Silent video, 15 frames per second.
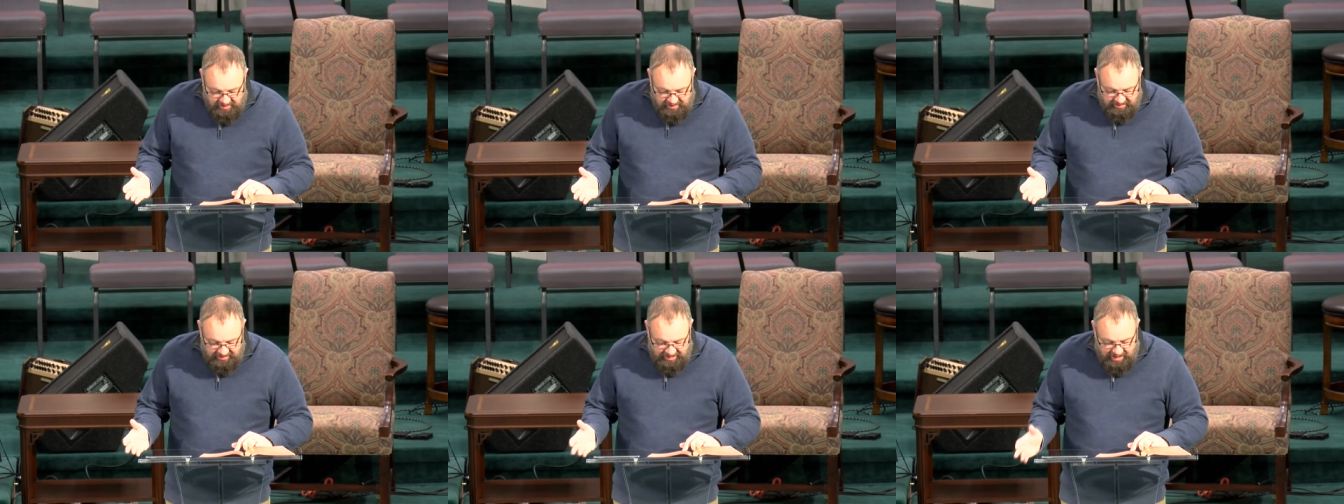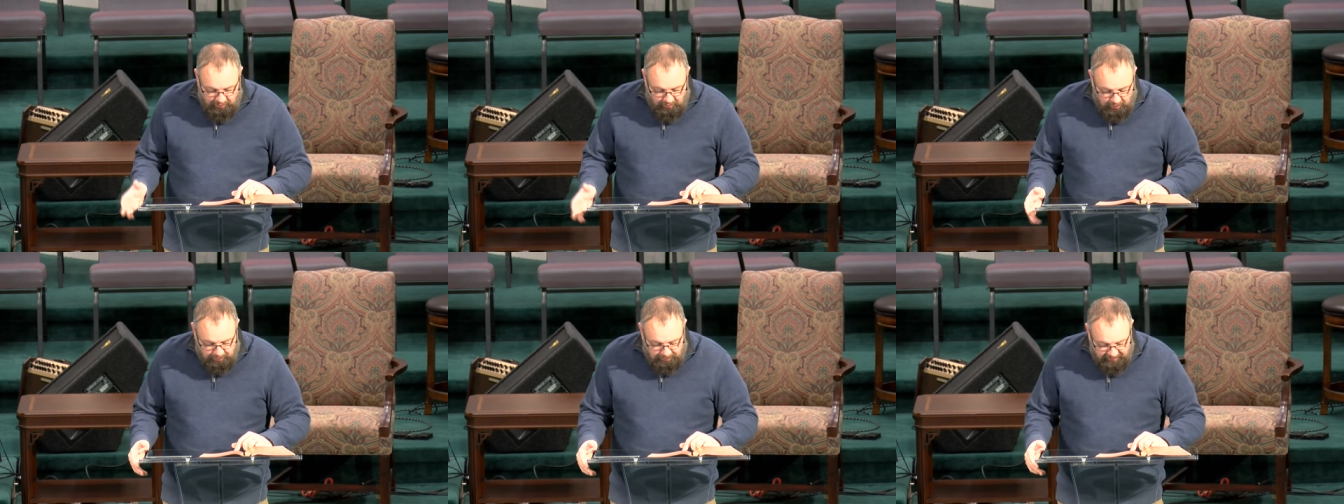And I
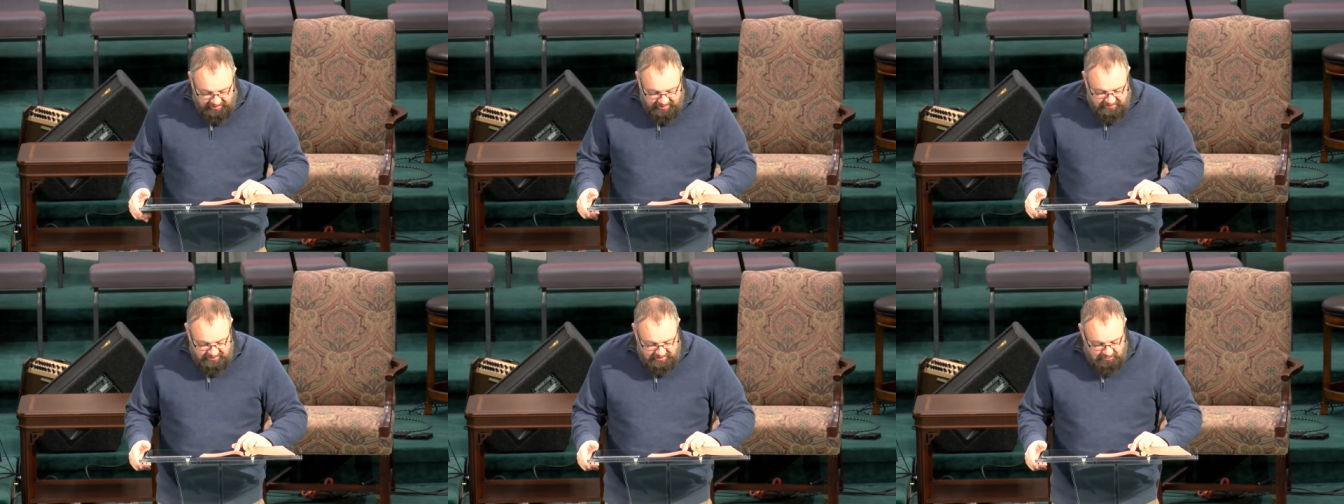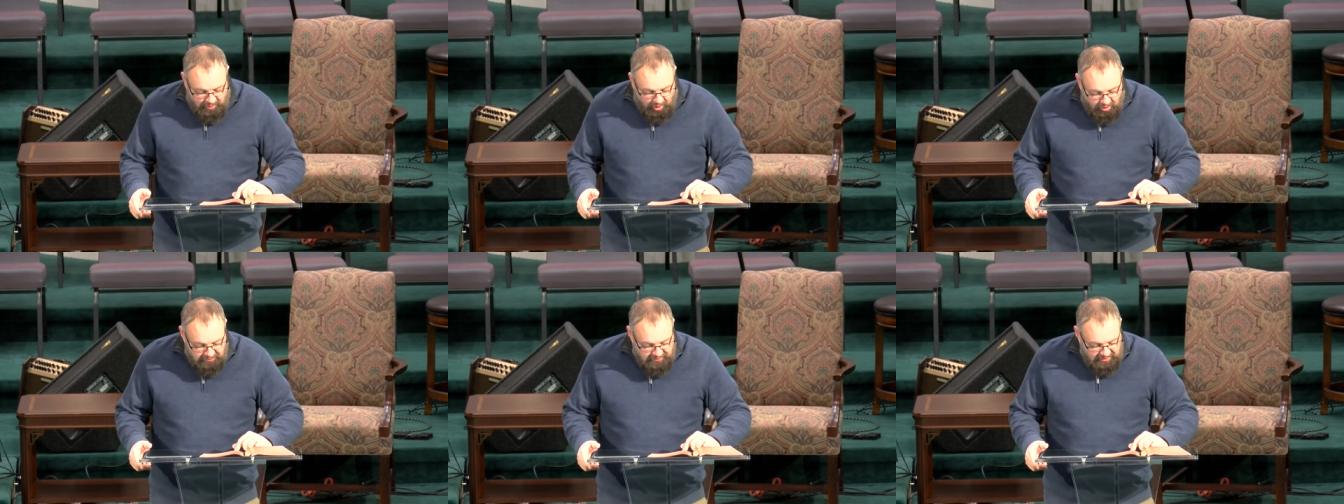will plant them
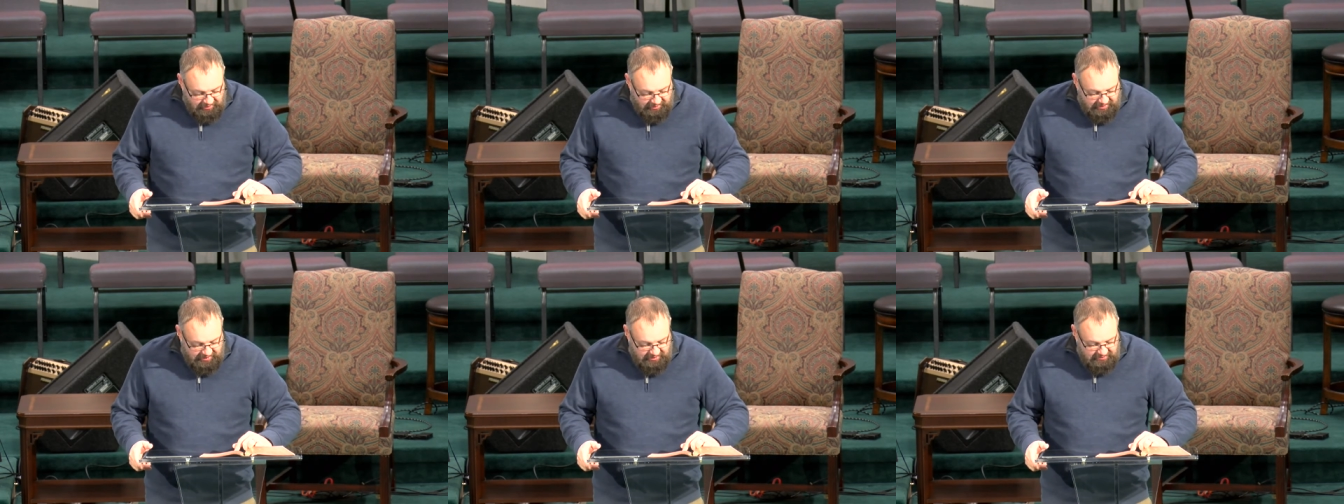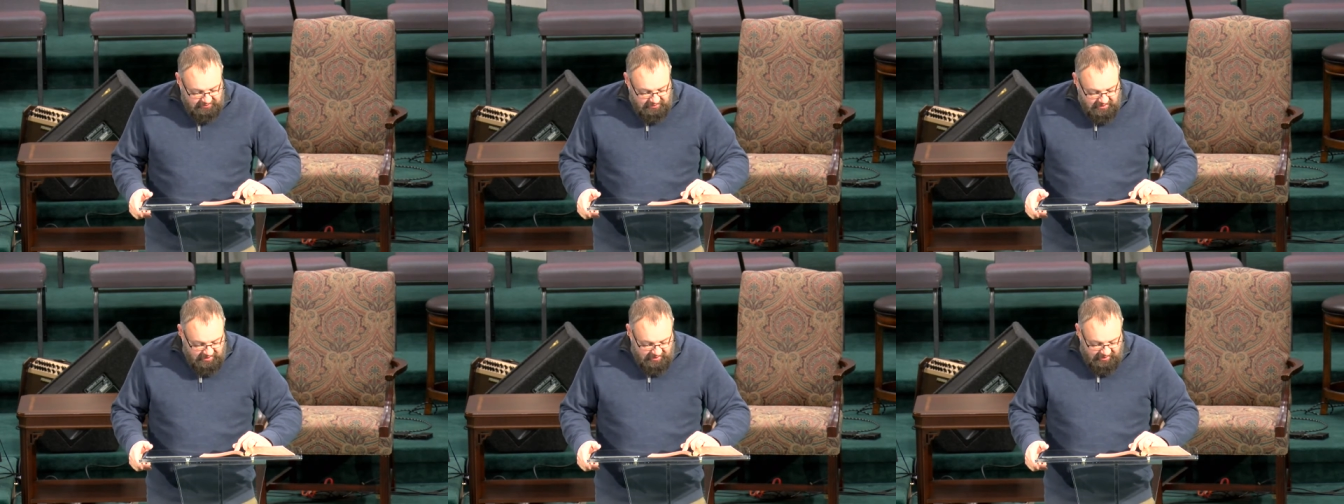on their land,
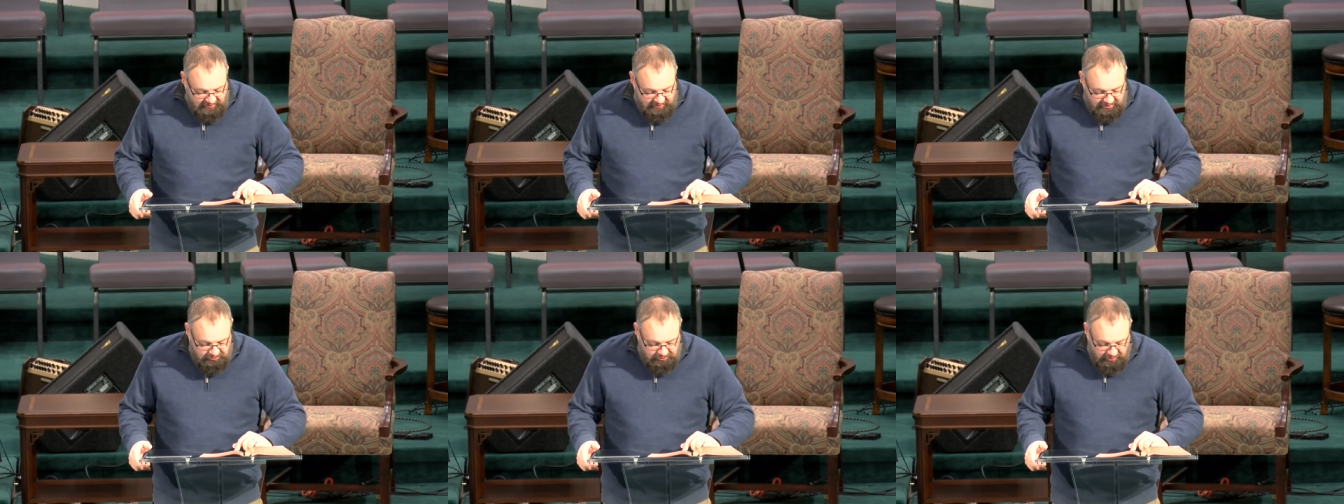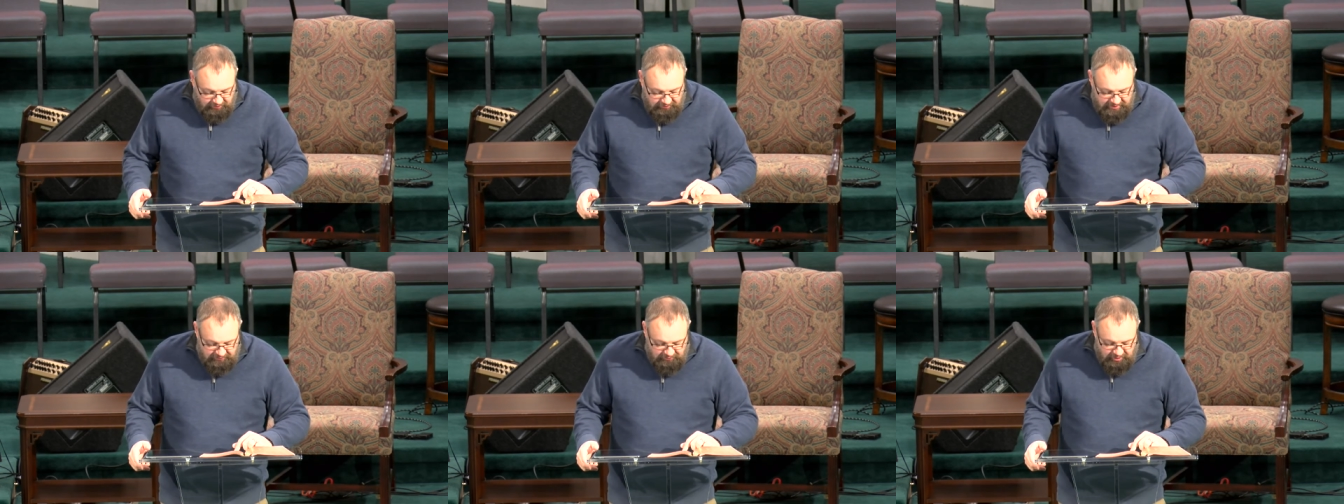and they shall
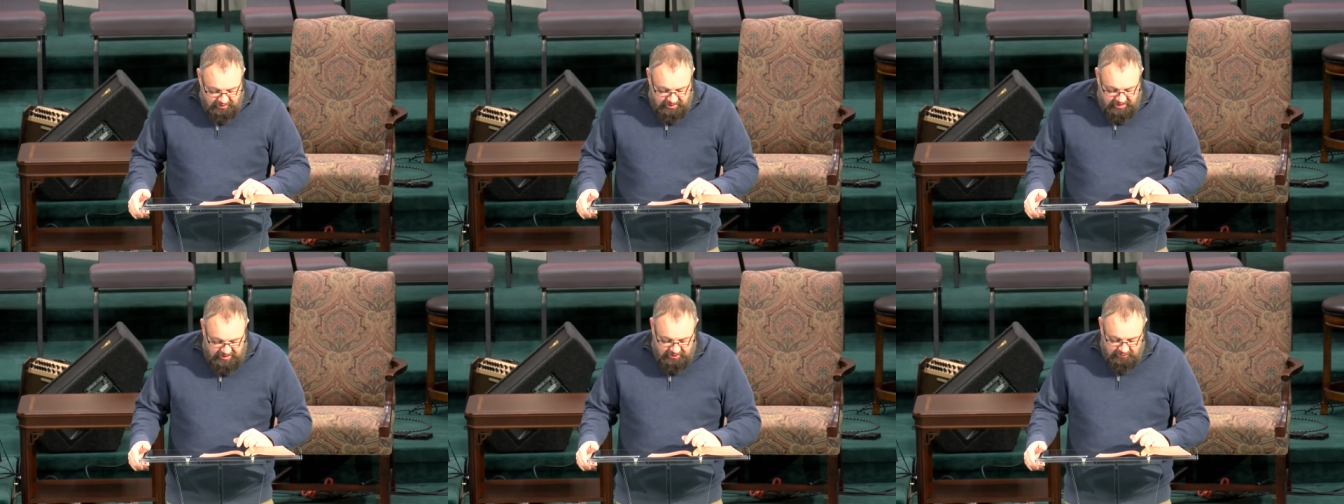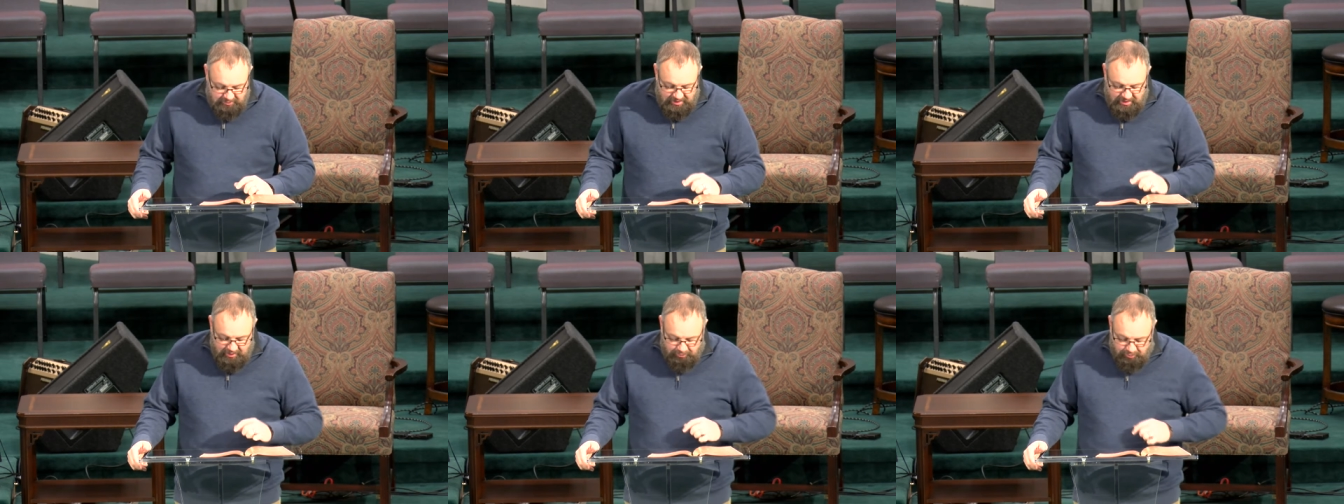never again
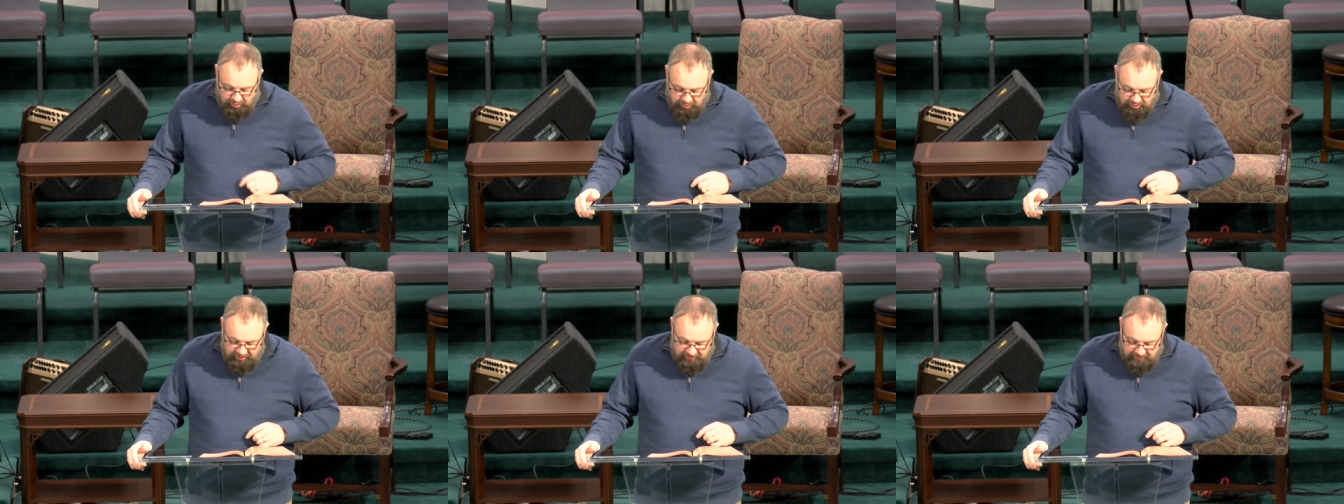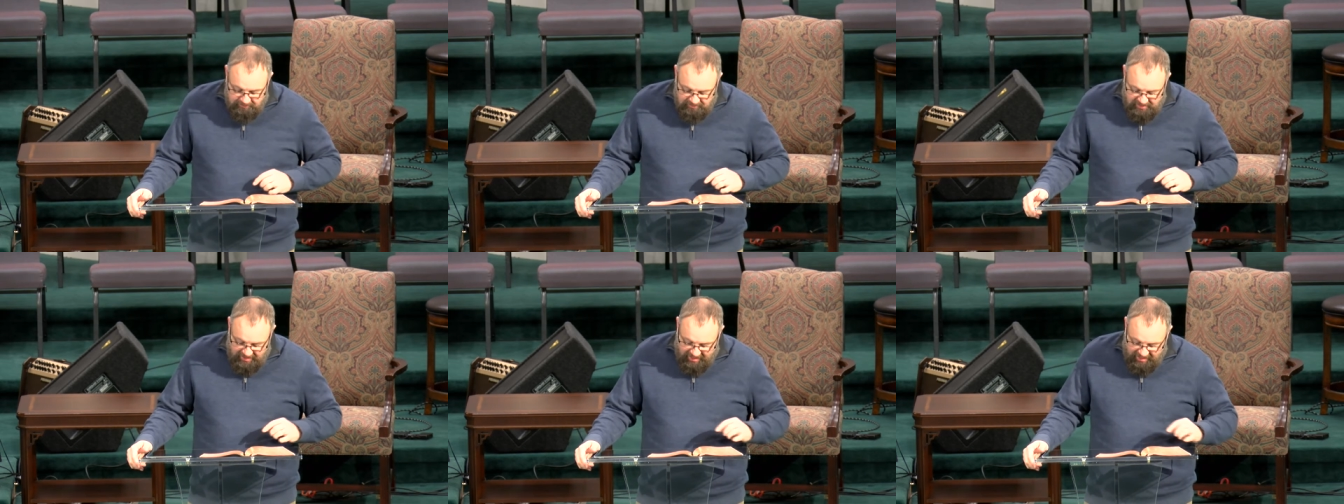be uprooted
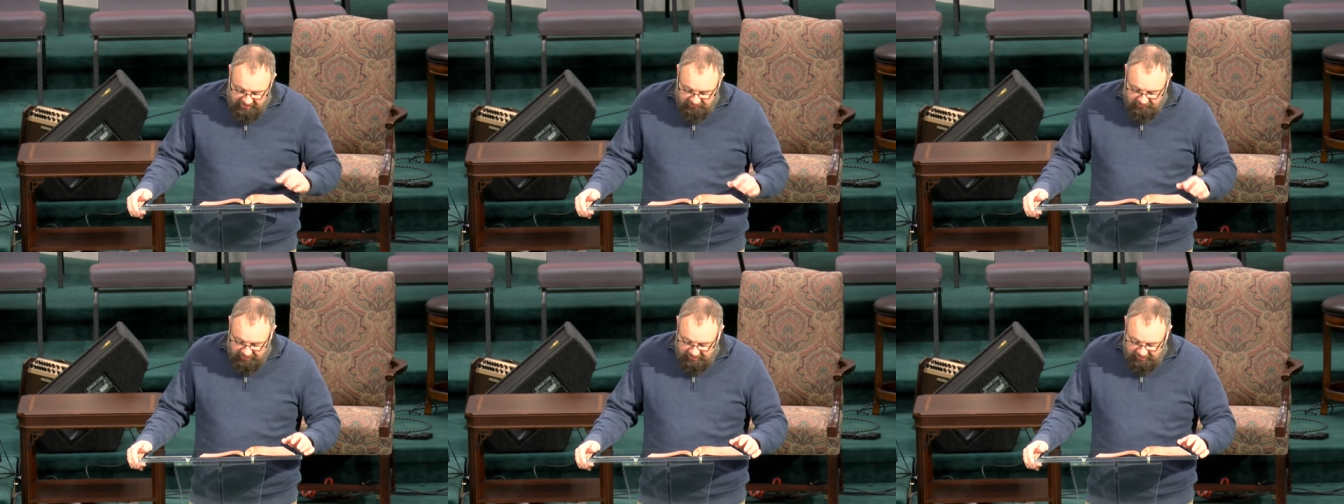out of the